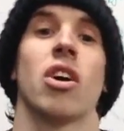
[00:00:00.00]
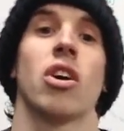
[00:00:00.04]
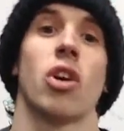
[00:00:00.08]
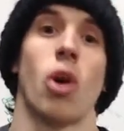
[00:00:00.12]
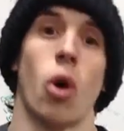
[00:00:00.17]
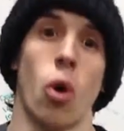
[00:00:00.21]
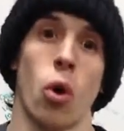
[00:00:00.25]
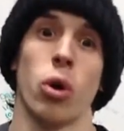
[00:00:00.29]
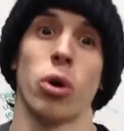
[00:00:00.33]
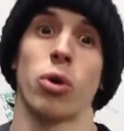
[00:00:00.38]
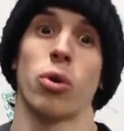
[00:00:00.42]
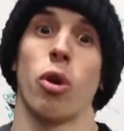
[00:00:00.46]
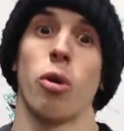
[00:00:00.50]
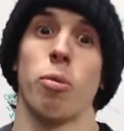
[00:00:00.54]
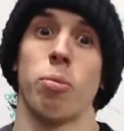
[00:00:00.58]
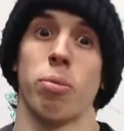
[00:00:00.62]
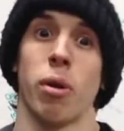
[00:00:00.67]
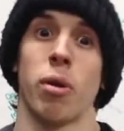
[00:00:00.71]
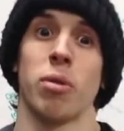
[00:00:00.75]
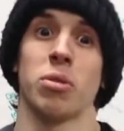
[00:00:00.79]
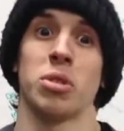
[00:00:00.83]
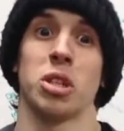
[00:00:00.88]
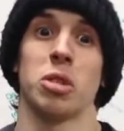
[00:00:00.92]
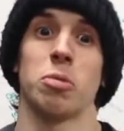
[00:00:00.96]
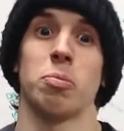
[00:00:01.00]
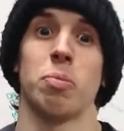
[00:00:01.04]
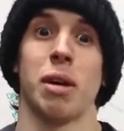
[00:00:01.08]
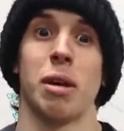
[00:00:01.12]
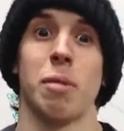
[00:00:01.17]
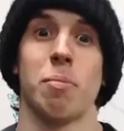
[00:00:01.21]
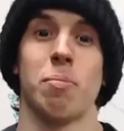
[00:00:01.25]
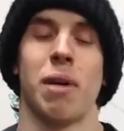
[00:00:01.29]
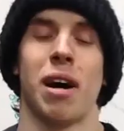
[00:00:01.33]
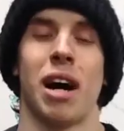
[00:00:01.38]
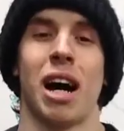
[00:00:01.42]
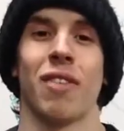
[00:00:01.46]
coracoid process
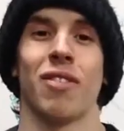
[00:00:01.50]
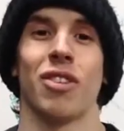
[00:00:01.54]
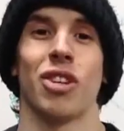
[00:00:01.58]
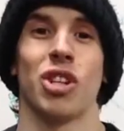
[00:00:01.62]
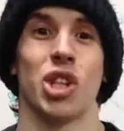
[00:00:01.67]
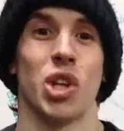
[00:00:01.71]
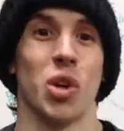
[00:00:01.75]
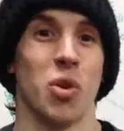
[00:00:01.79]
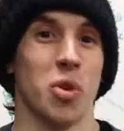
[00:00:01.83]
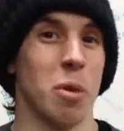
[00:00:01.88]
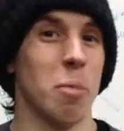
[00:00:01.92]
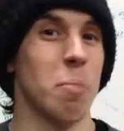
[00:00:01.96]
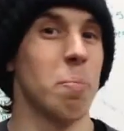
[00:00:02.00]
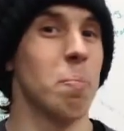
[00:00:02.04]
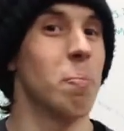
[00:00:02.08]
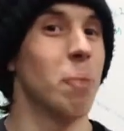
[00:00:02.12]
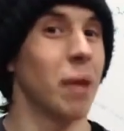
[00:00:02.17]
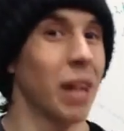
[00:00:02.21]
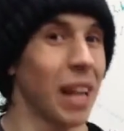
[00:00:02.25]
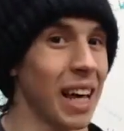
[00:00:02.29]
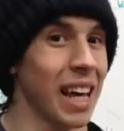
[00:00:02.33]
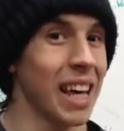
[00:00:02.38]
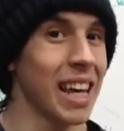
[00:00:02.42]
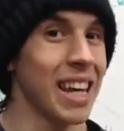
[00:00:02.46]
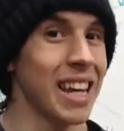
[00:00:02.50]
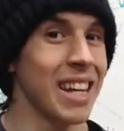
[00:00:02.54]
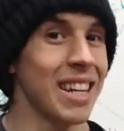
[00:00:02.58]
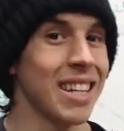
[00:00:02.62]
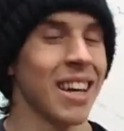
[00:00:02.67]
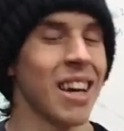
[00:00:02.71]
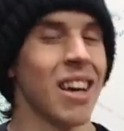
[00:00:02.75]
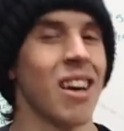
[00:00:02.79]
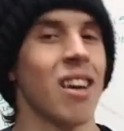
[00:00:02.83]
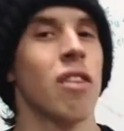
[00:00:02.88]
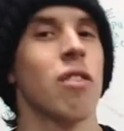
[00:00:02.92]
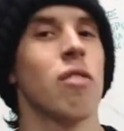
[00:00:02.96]
being part of the shoulder blade